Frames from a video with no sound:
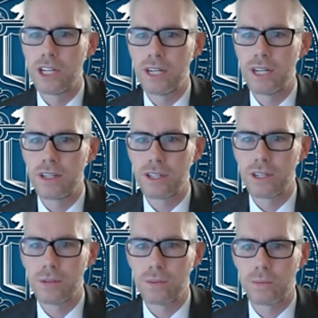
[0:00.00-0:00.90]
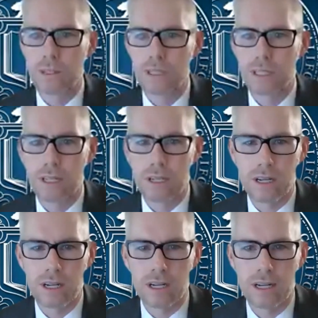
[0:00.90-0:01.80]
Jenna Jones.
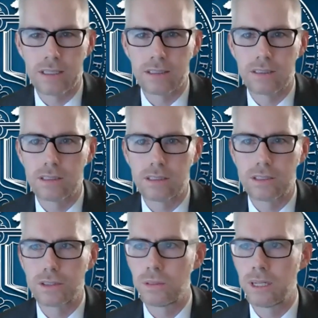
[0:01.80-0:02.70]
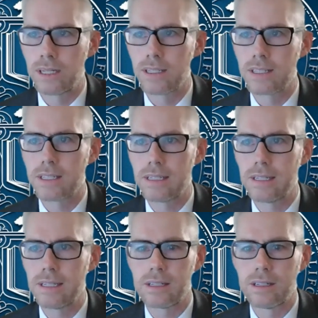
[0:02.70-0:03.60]
I do not
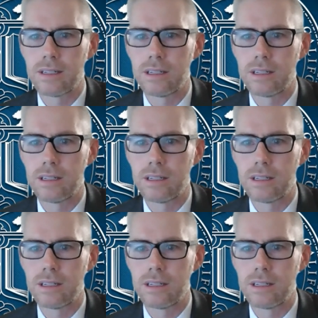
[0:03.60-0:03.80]
see.